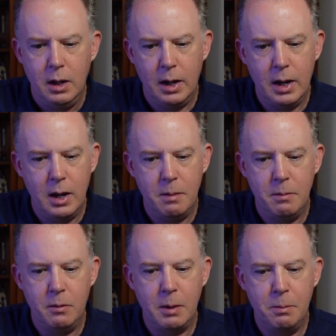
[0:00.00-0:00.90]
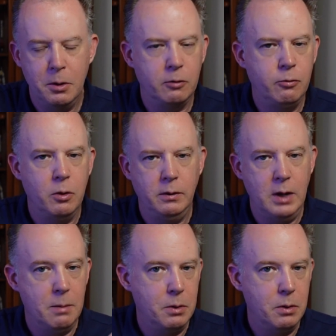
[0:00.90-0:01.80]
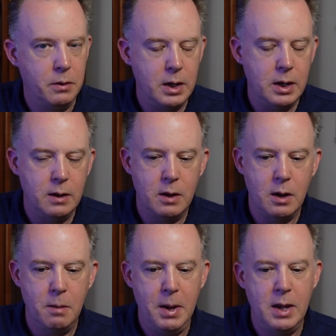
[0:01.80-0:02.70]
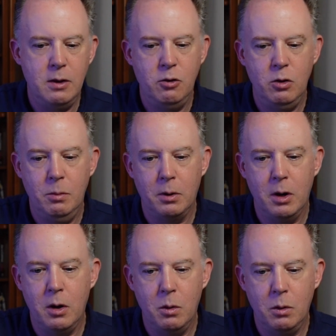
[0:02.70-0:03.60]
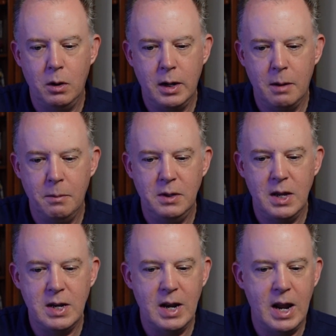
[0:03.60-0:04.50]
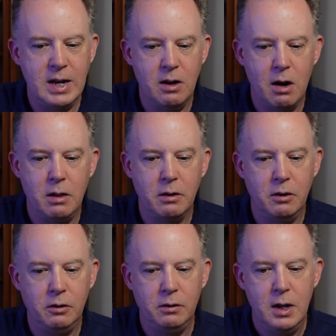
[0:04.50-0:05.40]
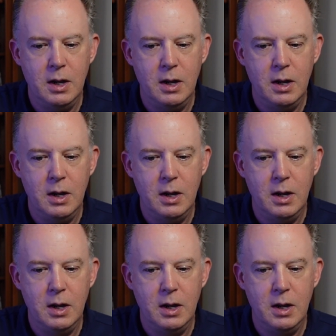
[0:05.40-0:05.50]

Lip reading: Like Boox, for example, the Pen 2 Pro comes in at $80.